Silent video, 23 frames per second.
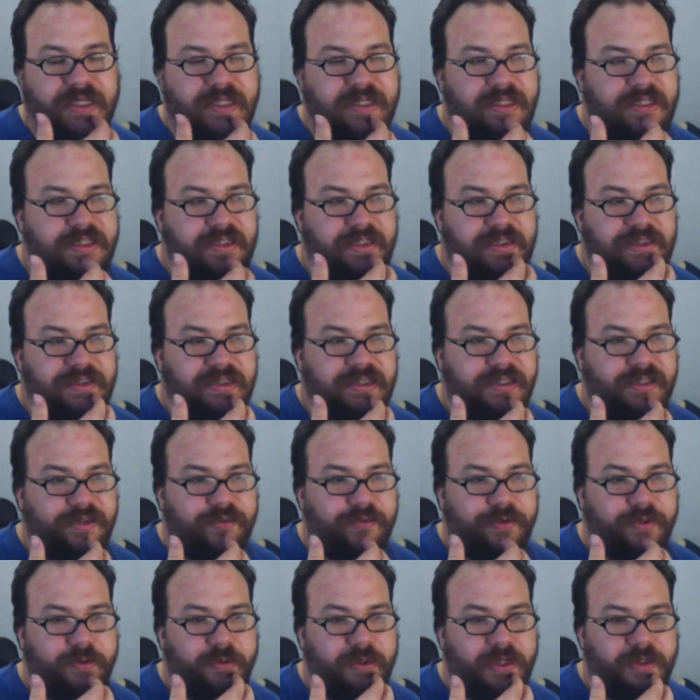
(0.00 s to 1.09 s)
well, I think
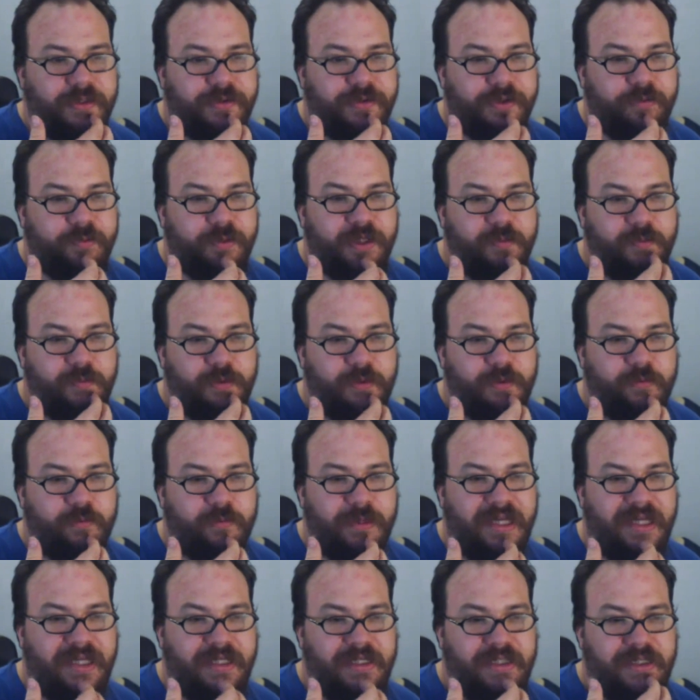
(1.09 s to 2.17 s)
that's like 300
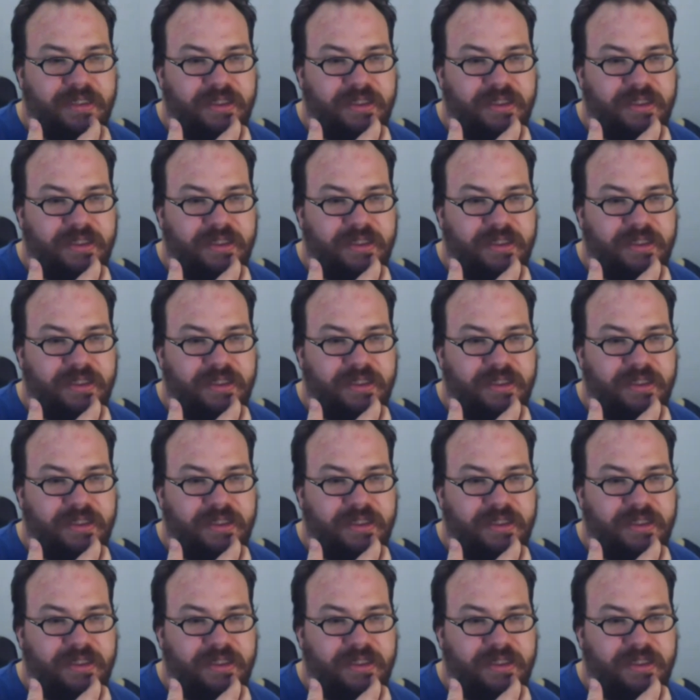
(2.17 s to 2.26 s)
people